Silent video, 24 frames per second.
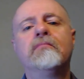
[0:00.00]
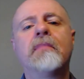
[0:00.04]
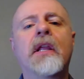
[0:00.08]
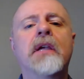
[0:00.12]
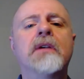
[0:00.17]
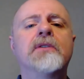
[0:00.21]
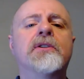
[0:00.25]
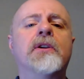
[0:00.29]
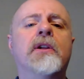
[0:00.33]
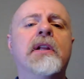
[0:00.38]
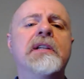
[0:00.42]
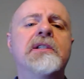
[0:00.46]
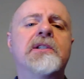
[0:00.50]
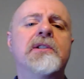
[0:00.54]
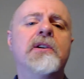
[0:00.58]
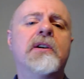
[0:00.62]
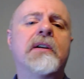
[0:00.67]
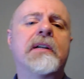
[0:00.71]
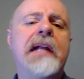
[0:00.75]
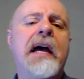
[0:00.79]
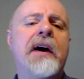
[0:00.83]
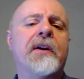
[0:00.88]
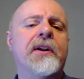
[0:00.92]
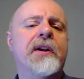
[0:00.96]
So let's look
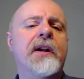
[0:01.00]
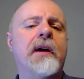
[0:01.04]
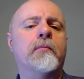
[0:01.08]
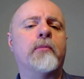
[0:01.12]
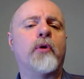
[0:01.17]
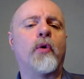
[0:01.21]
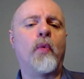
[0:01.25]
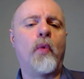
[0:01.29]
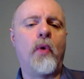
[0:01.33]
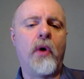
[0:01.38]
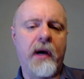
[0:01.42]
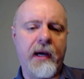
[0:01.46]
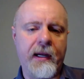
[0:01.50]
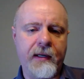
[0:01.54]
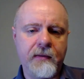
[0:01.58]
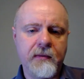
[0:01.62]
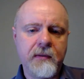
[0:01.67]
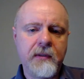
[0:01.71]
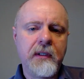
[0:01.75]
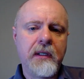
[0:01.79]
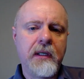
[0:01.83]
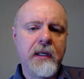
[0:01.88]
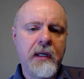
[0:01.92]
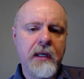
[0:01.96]
now to number one.
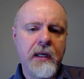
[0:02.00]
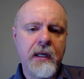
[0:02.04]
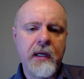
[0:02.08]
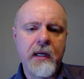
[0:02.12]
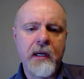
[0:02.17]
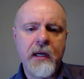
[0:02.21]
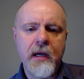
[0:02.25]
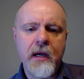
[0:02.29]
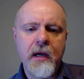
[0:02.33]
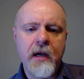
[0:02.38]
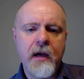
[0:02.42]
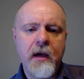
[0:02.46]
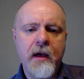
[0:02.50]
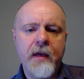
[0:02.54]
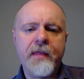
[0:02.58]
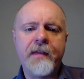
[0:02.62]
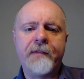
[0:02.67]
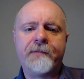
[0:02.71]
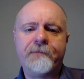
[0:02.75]
The